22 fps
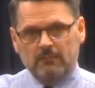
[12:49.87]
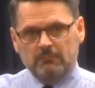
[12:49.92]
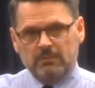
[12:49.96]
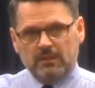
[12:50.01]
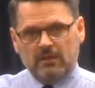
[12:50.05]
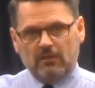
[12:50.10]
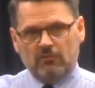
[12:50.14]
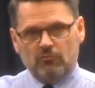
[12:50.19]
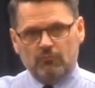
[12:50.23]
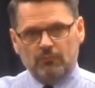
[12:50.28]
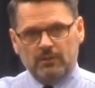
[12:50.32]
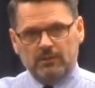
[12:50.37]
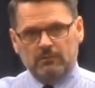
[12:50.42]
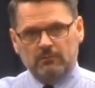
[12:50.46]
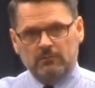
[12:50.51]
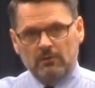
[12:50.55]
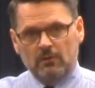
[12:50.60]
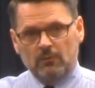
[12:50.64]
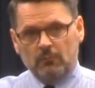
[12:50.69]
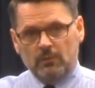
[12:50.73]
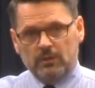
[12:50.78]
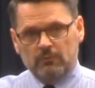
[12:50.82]
because
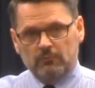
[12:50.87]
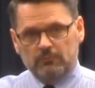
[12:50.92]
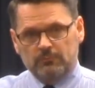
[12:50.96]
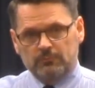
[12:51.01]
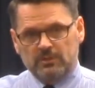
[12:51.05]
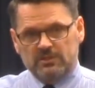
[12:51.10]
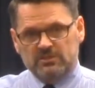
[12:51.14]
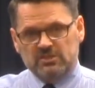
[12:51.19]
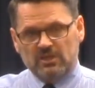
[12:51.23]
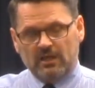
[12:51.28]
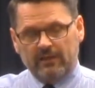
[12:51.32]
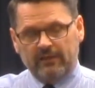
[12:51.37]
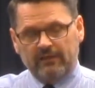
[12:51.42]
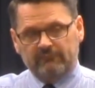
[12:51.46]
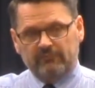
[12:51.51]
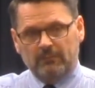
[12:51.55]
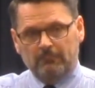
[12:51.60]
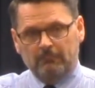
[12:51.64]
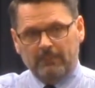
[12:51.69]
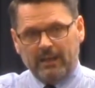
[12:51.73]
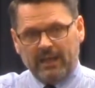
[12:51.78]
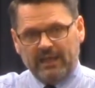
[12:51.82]
we shall have
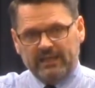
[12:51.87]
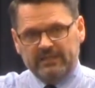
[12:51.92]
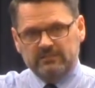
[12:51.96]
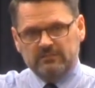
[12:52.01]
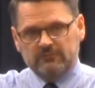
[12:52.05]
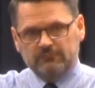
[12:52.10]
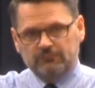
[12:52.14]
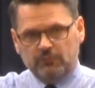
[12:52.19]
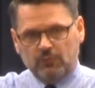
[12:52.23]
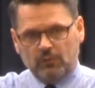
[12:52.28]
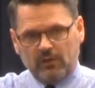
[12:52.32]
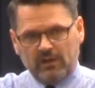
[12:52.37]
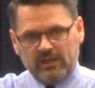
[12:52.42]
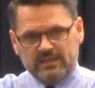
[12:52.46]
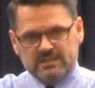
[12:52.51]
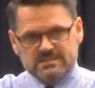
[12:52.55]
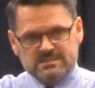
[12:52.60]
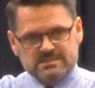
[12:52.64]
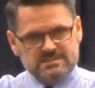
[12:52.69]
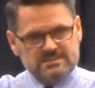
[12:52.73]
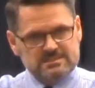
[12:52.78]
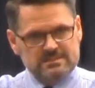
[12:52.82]
the mind of
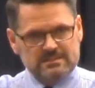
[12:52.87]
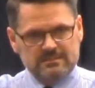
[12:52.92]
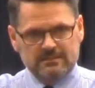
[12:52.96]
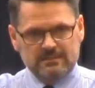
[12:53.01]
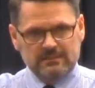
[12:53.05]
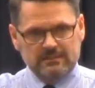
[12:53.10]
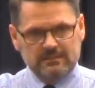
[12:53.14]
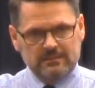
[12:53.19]
Christ.